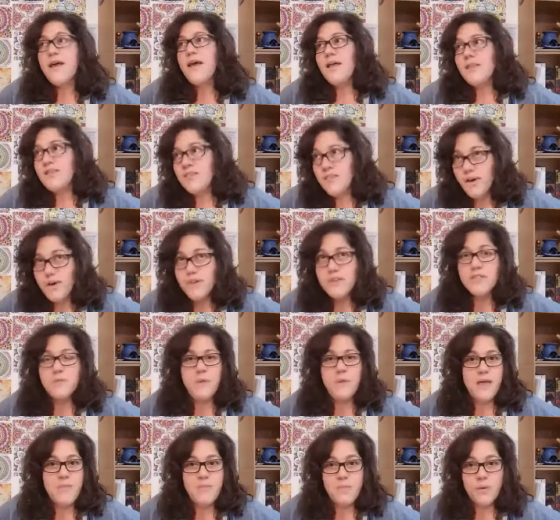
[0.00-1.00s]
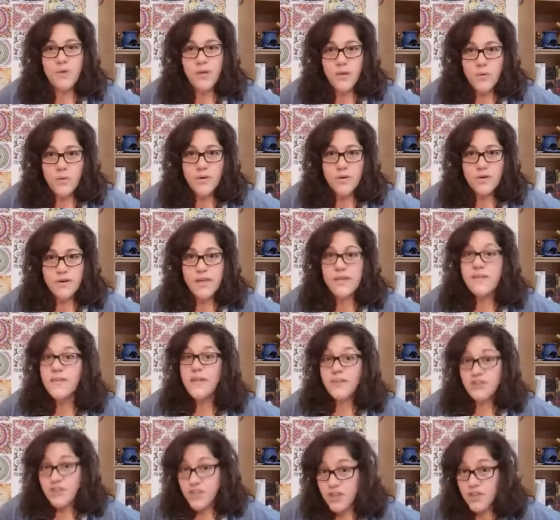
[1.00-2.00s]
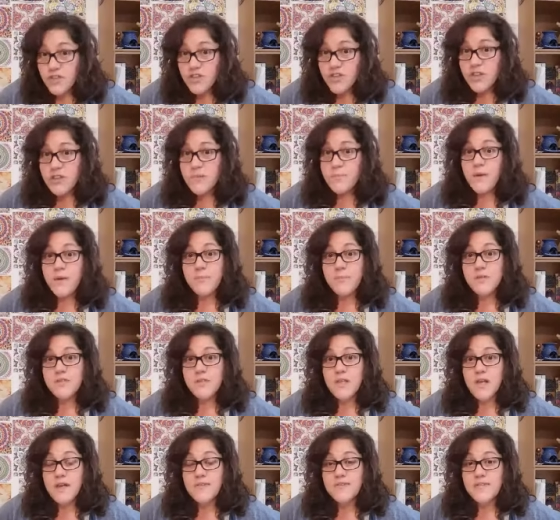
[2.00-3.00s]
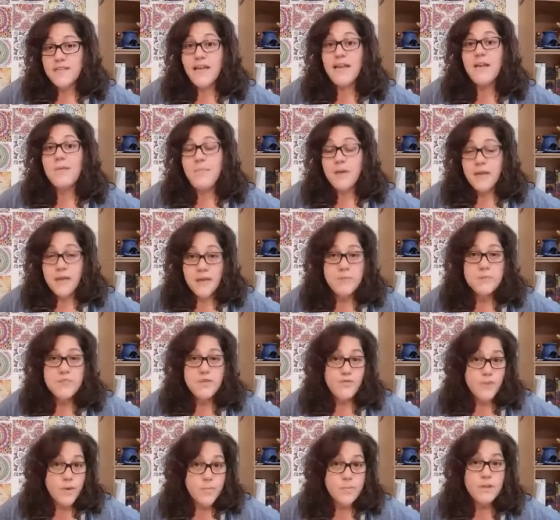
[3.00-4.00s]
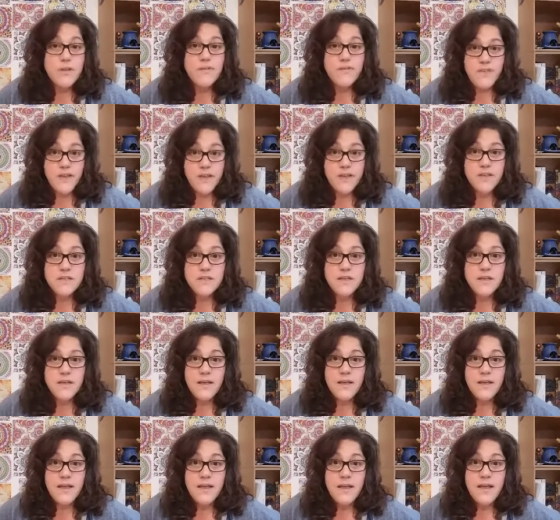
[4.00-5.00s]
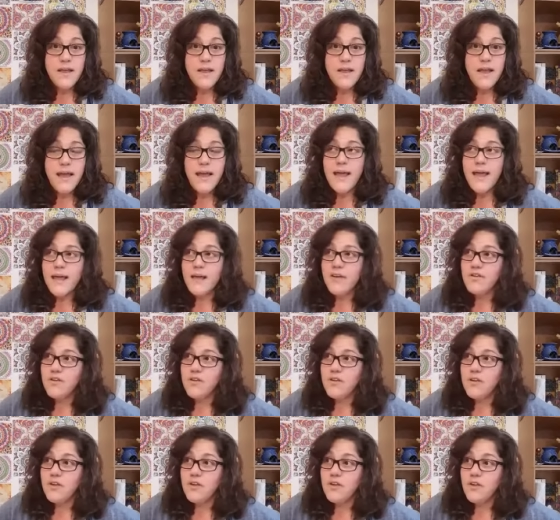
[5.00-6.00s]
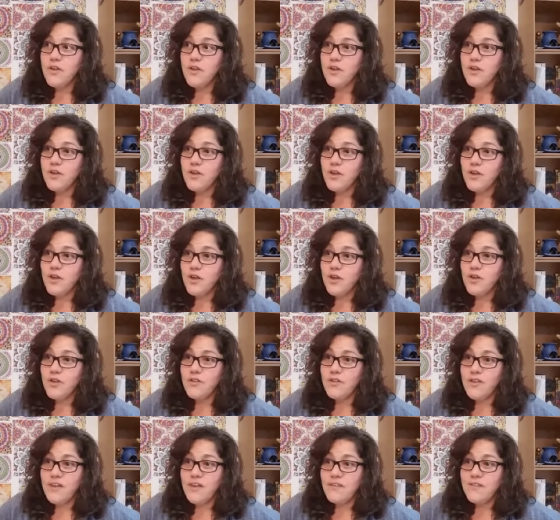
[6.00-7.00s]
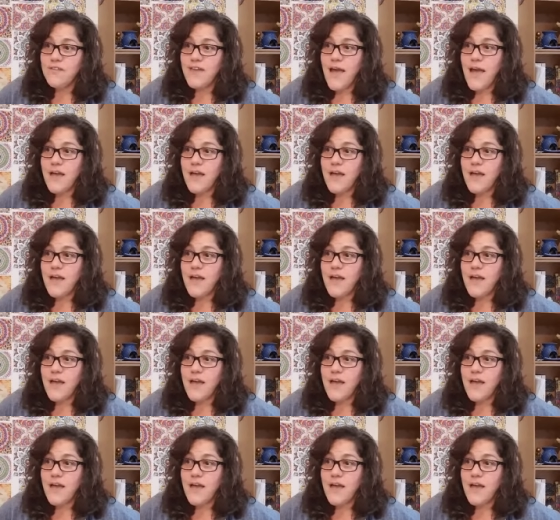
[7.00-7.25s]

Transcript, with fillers: And those people go on and they change other people's lives and it becomes a ripple effect. And, you know, the, the